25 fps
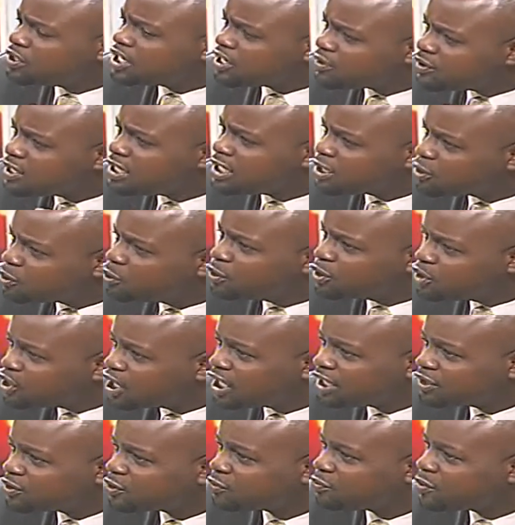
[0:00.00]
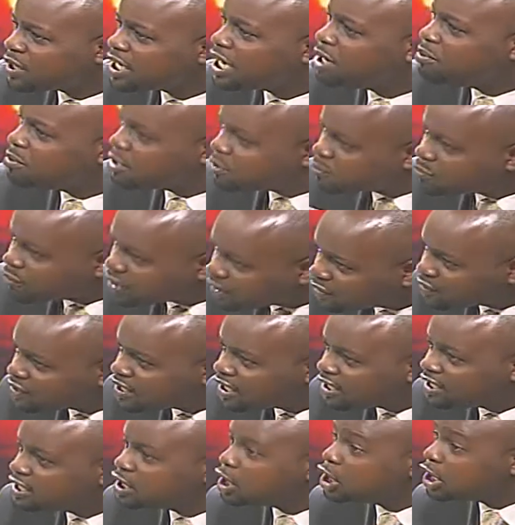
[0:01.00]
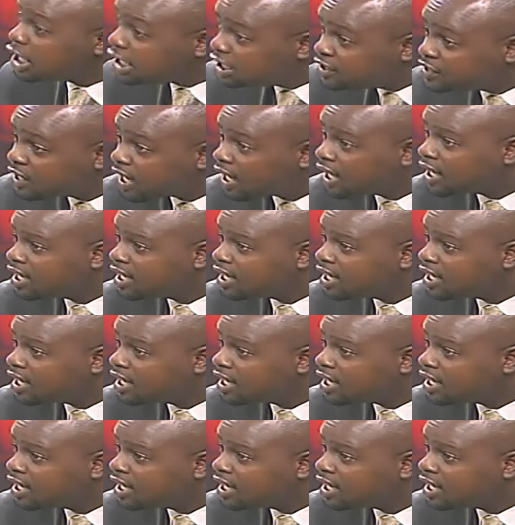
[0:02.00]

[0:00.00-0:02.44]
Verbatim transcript: really good chance of becoming president later.